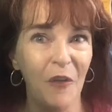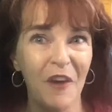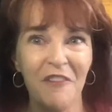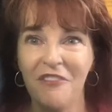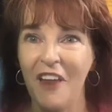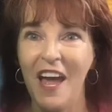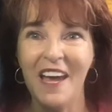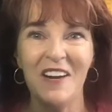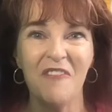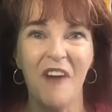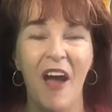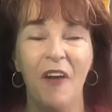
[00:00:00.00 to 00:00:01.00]
They're flying
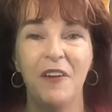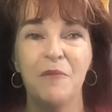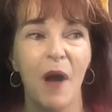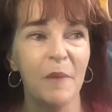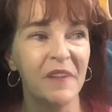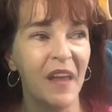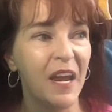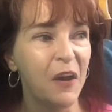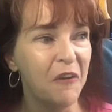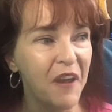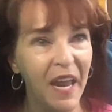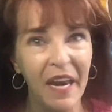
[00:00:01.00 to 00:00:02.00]
around, and mom's like,
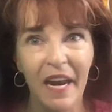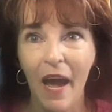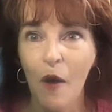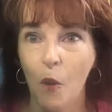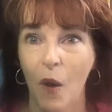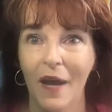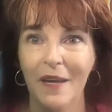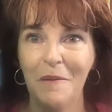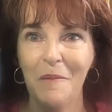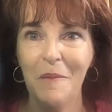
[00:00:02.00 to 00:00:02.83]
okay, now what?